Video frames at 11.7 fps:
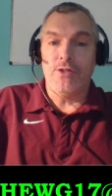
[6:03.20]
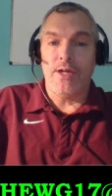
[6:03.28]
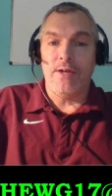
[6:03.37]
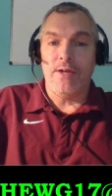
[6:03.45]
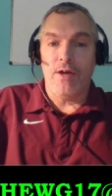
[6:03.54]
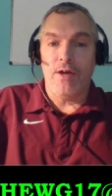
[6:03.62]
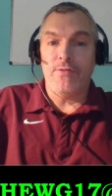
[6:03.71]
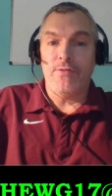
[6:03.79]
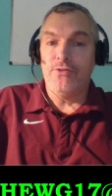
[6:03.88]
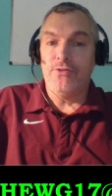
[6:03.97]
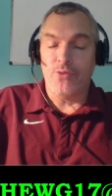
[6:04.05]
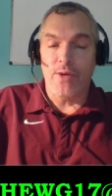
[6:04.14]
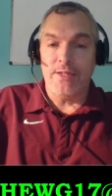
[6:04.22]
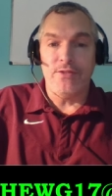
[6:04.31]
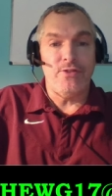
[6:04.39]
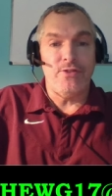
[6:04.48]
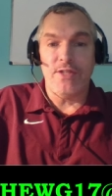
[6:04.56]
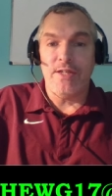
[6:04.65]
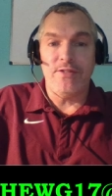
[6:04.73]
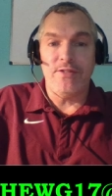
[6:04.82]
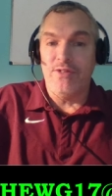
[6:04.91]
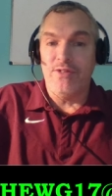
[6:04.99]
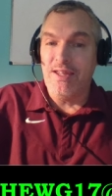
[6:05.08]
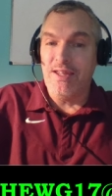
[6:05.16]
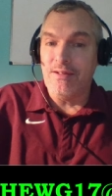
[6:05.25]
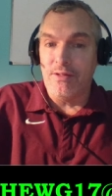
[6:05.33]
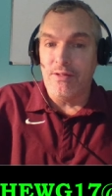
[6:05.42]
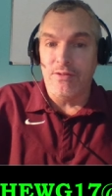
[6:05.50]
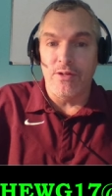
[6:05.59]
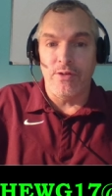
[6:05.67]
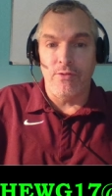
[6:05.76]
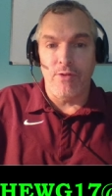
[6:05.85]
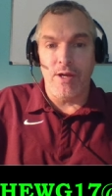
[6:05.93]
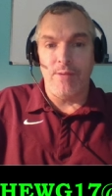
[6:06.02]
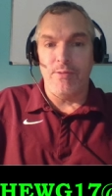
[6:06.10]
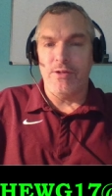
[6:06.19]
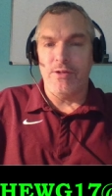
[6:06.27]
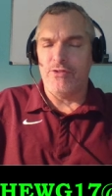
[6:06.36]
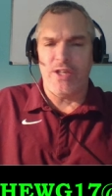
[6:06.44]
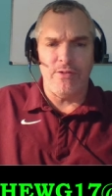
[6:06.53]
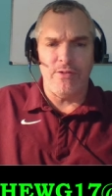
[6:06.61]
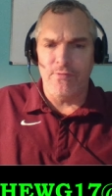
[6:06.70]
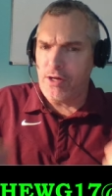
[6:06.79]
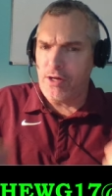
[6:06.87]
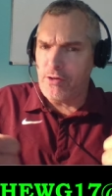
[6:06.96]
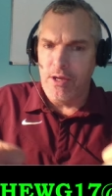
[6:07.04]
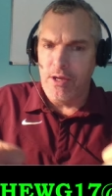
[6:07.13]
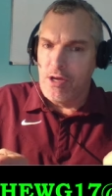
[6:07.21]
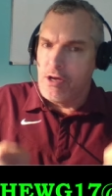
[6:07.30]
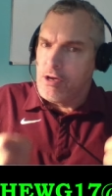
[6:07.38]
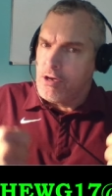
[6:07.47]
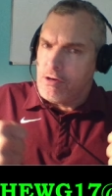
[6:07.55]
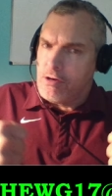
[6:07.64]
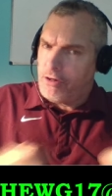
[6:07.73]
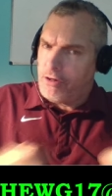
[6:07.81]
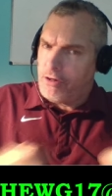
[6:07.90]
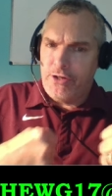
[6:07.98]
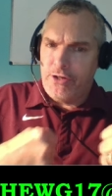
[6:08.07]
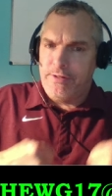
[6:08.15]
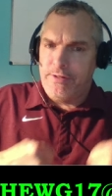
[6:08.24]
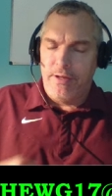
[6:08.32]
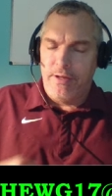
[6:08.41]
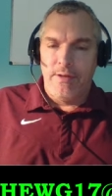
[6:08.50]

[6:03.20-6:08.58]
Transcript: I have offered you twice. You said you needed to learn the grammar. You sounded very urgent.